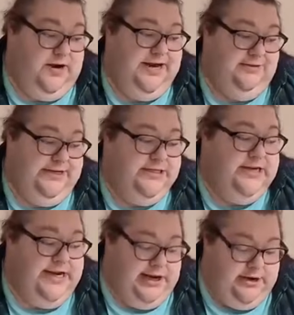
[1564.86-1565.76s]
at least
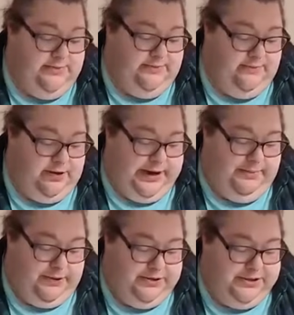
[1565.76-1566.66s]
a year before I
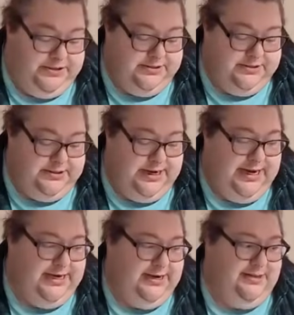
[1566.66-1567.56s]
purchased,
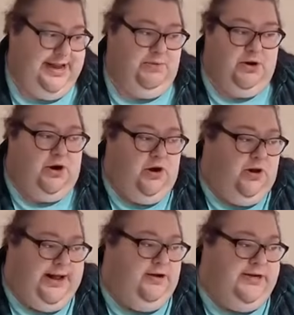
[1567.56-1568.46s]
and they weren't
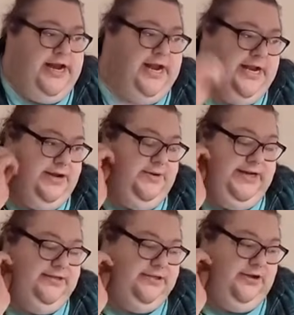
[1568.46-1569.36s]
all out yet
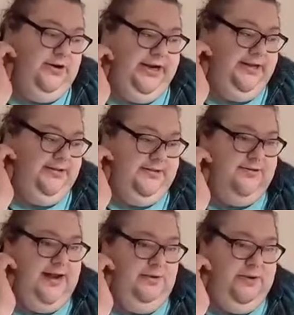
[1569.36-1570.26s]
anyway, so
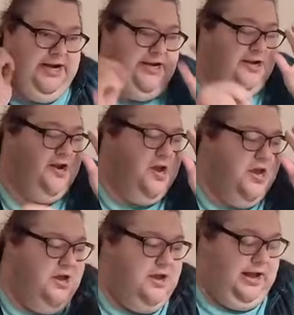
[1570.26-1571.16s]
I waited.
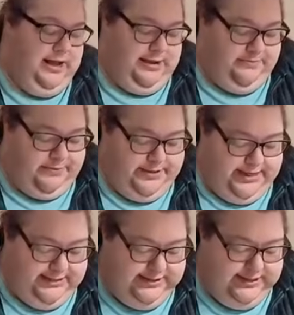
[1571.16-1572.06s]
But
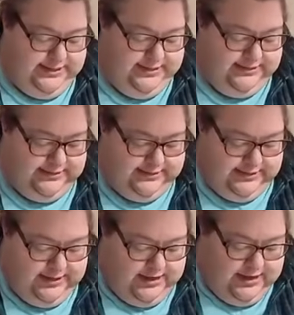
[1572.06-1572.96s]
this is
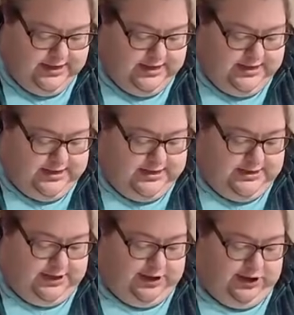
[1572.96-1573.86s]

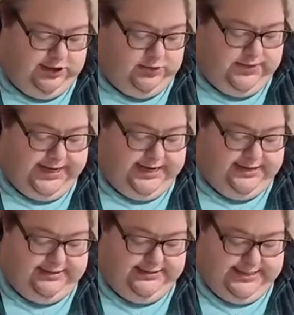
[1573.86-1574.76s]
the Halloween in
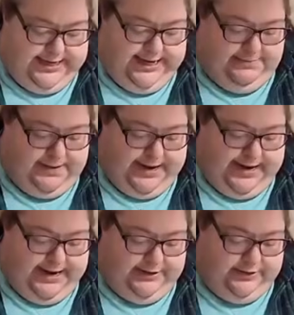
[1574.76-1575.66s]
the City
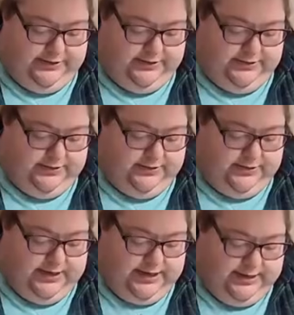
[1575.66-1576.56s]
by
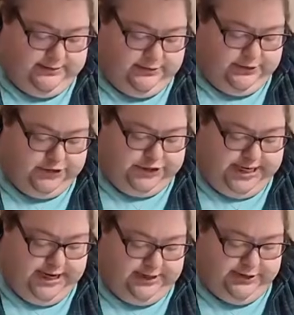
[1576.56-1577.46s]

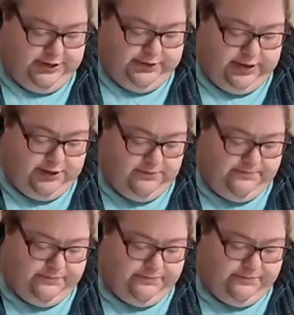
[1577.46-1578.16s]
Crocette a Gogo.